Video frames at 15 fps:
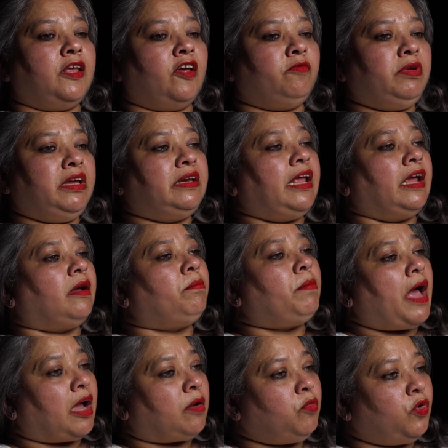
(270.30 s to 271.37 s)
they've been like a
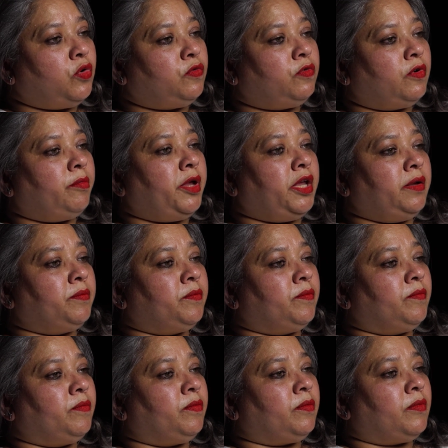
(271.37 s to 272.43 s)
backbone for me.
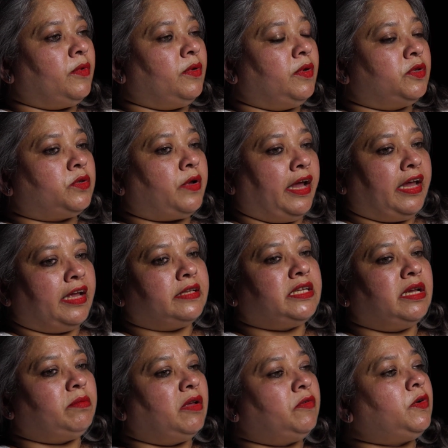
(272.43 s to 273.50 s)
So I can
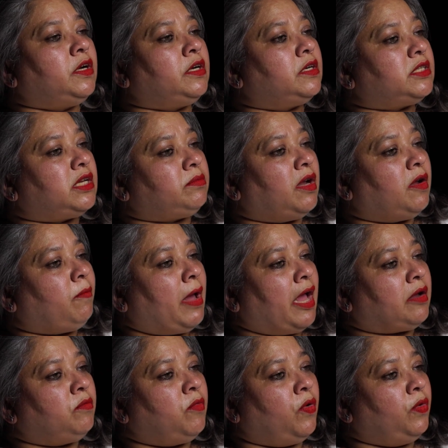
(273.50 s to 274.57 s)
say my workers are my
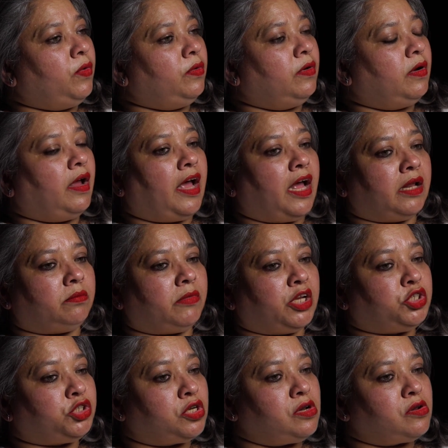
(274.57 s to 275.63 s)
backbone, and my
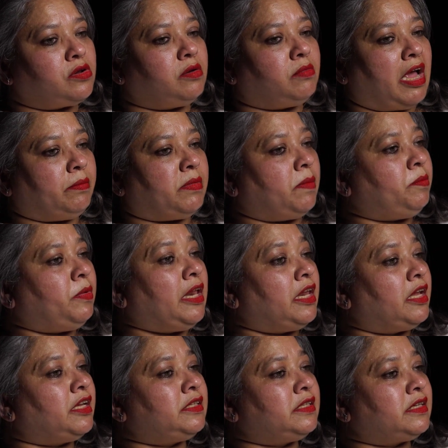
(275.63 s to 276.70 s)
children are my
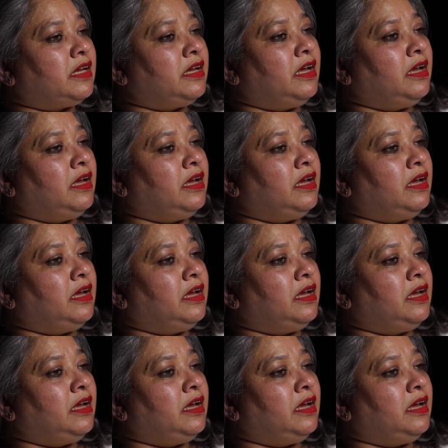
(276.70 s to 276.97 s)
pillars.